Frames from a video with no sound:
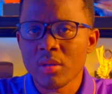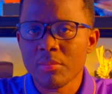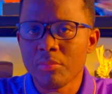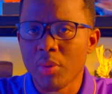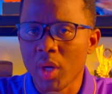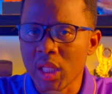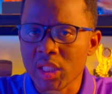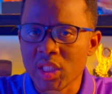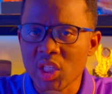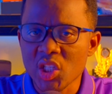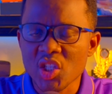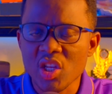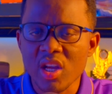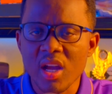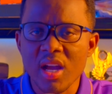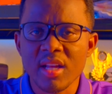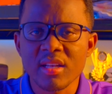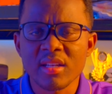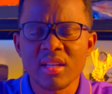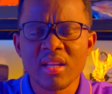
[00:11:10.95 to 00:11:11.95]

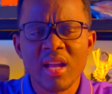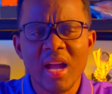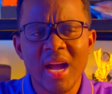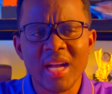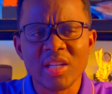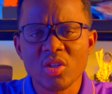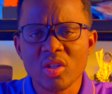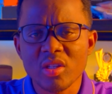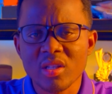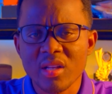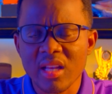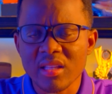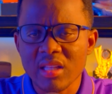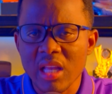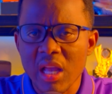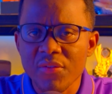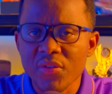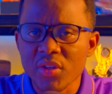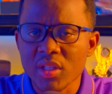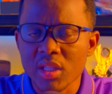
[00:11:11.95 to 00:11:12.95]
politician and just let
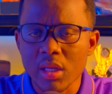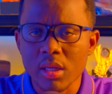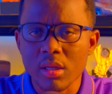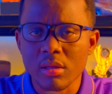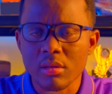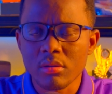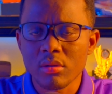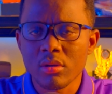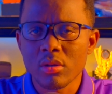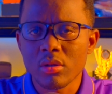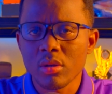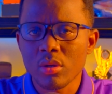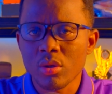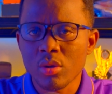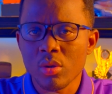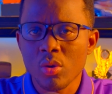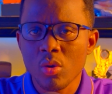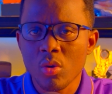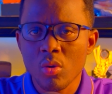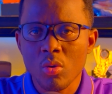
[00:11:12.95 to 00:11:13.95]
everything
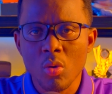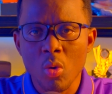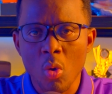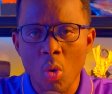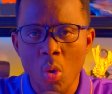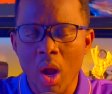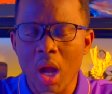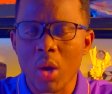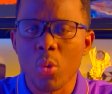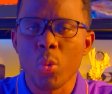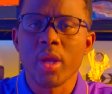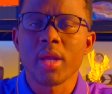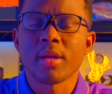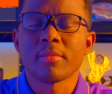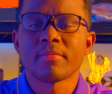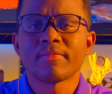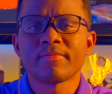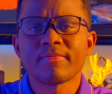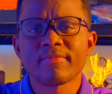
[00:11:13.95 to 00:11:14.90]
go away.